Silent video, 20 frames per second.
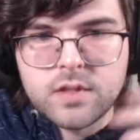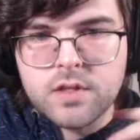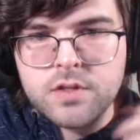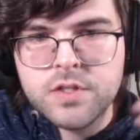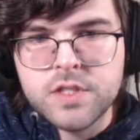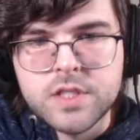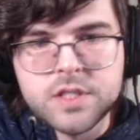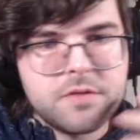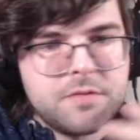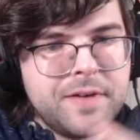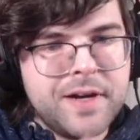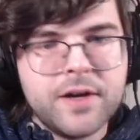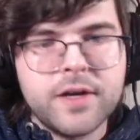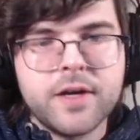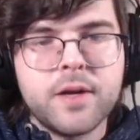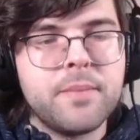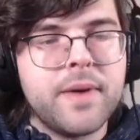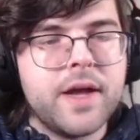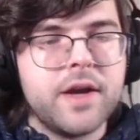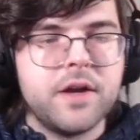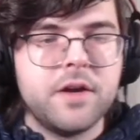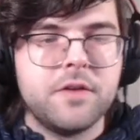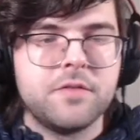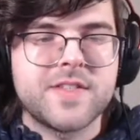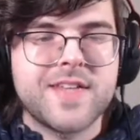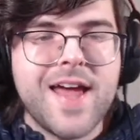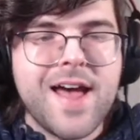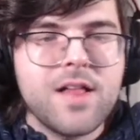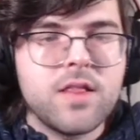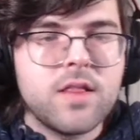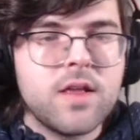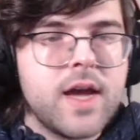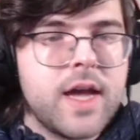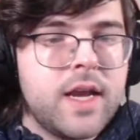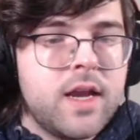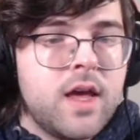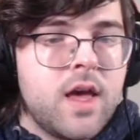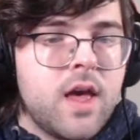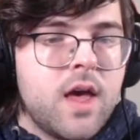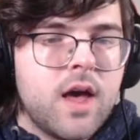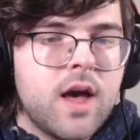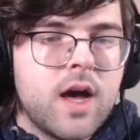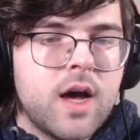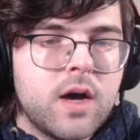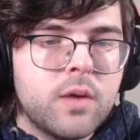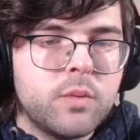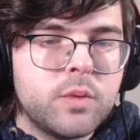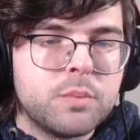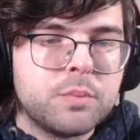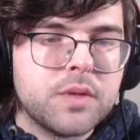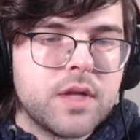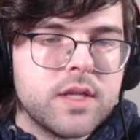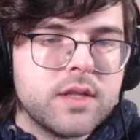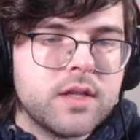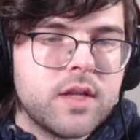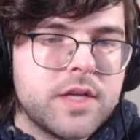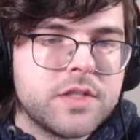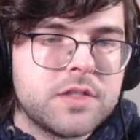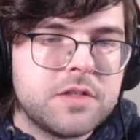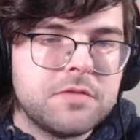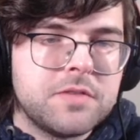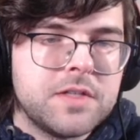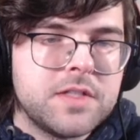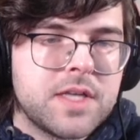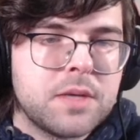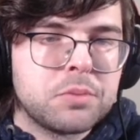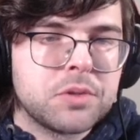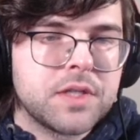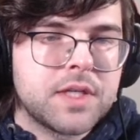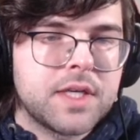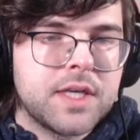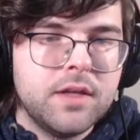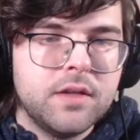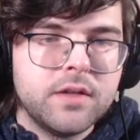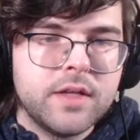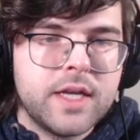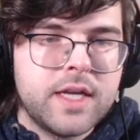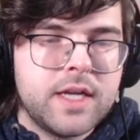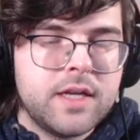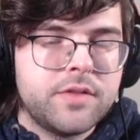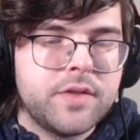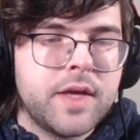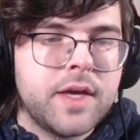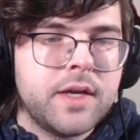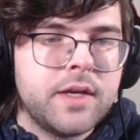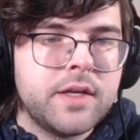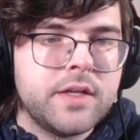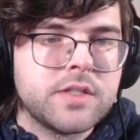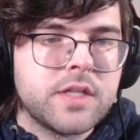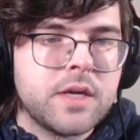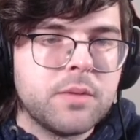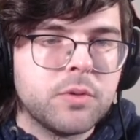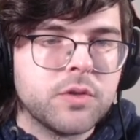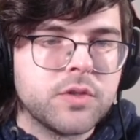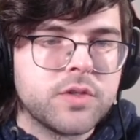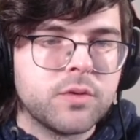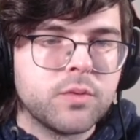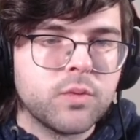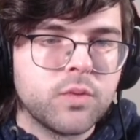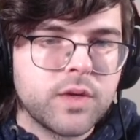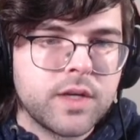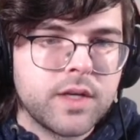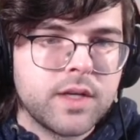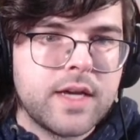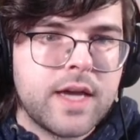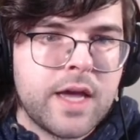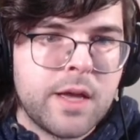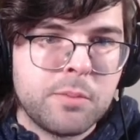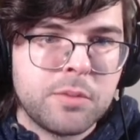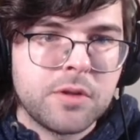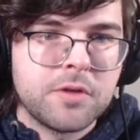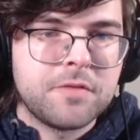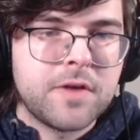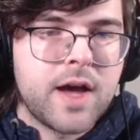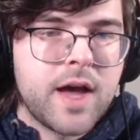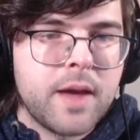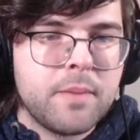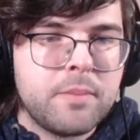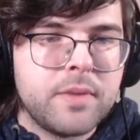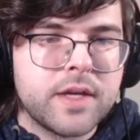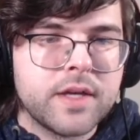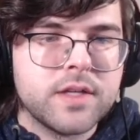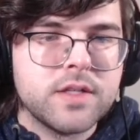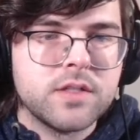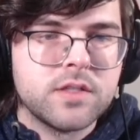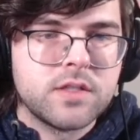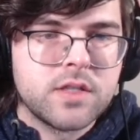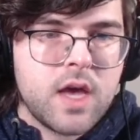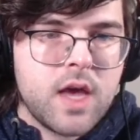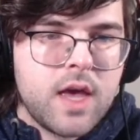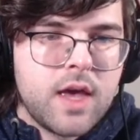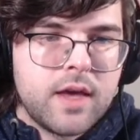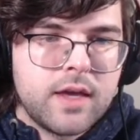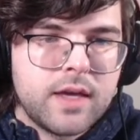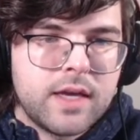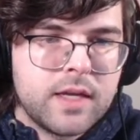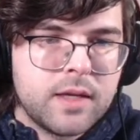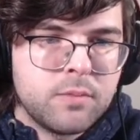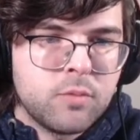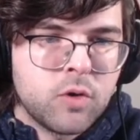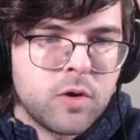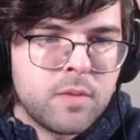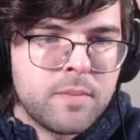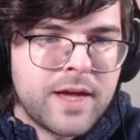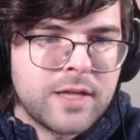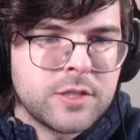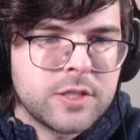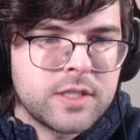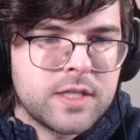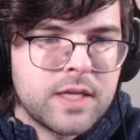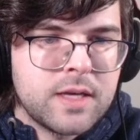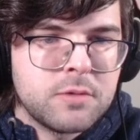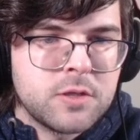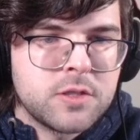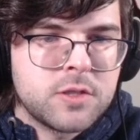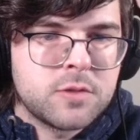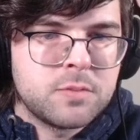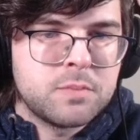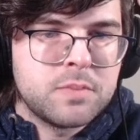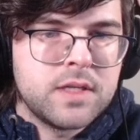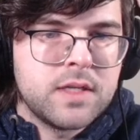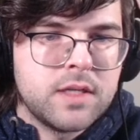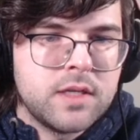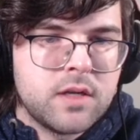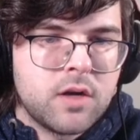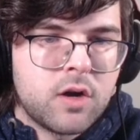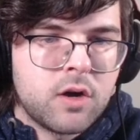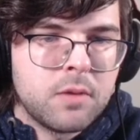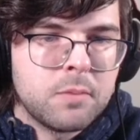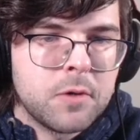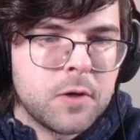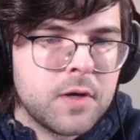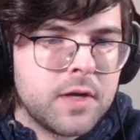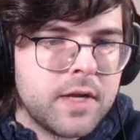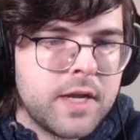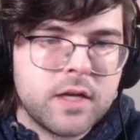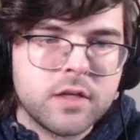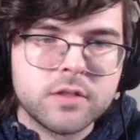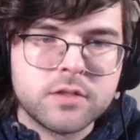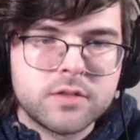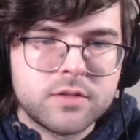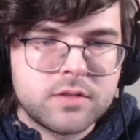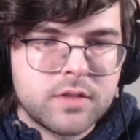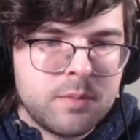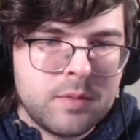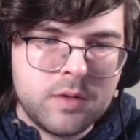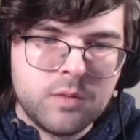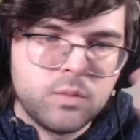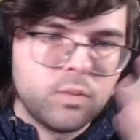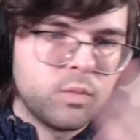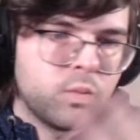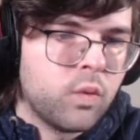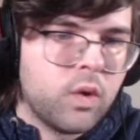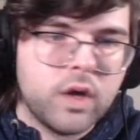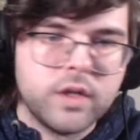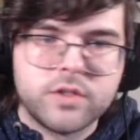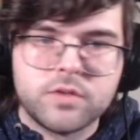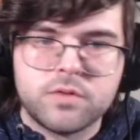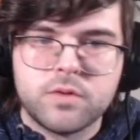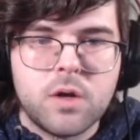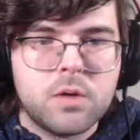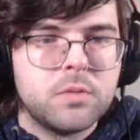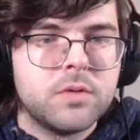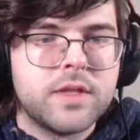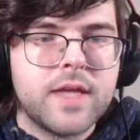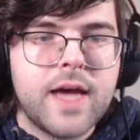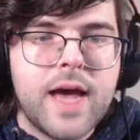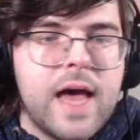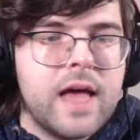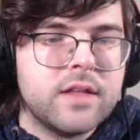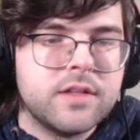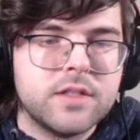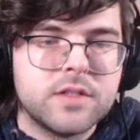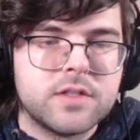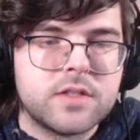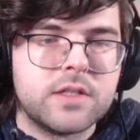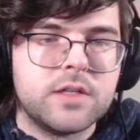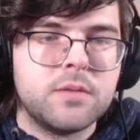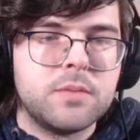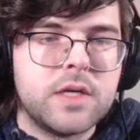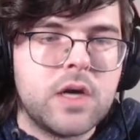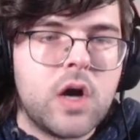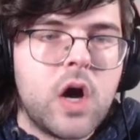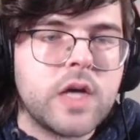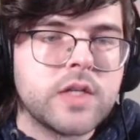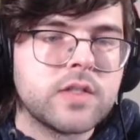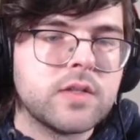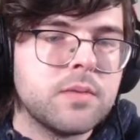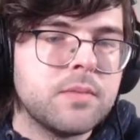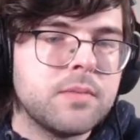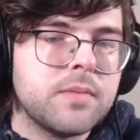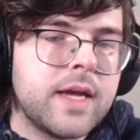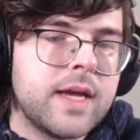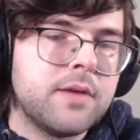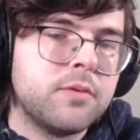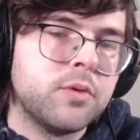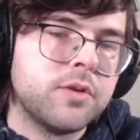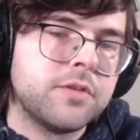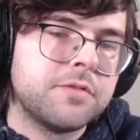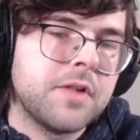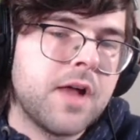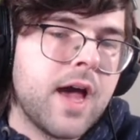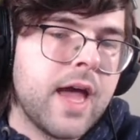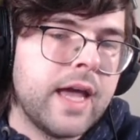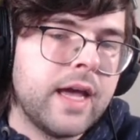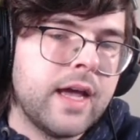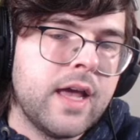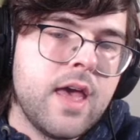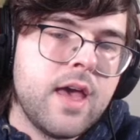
This is a very competitive stat line. With Bloodlust, if he's able to kill anything, he's able to really amplify because getting more magic damage, speed, armor, and health, I mean, what's wrong with that? It's going to be awesome. And with flying,